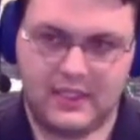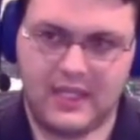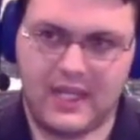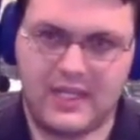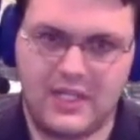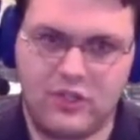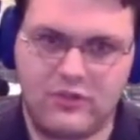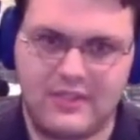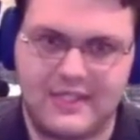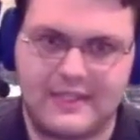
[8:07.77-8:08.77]

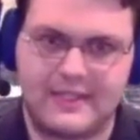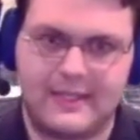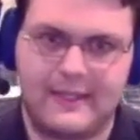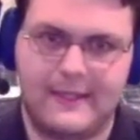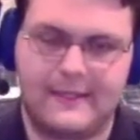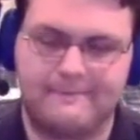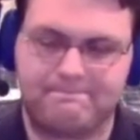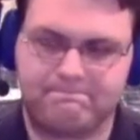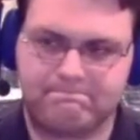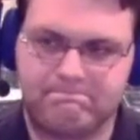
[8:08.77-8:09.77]
Anywho, that's
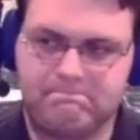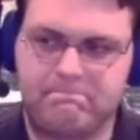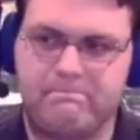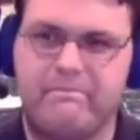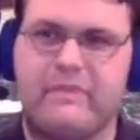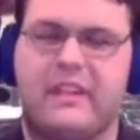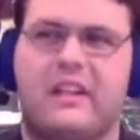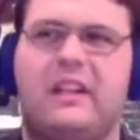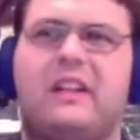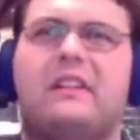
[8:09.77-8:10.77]

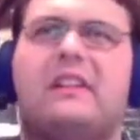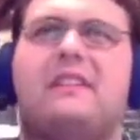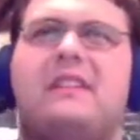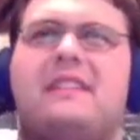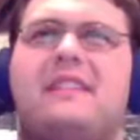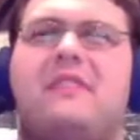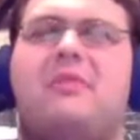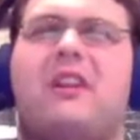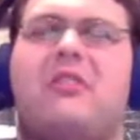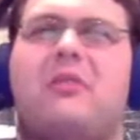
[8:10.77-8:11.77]
all right. Let's see,
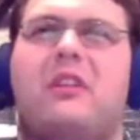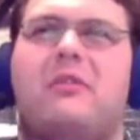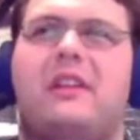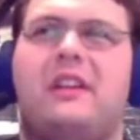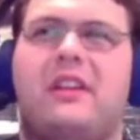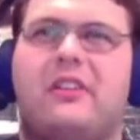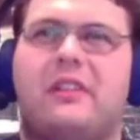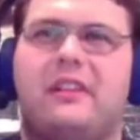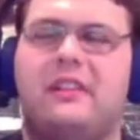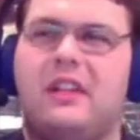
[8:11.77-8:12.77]
where were we
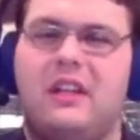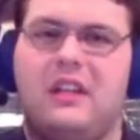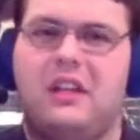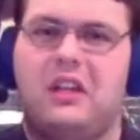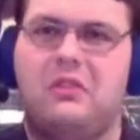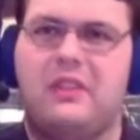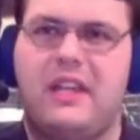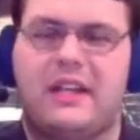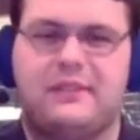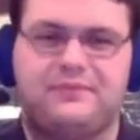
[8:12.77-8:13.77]
here? Oh yeah,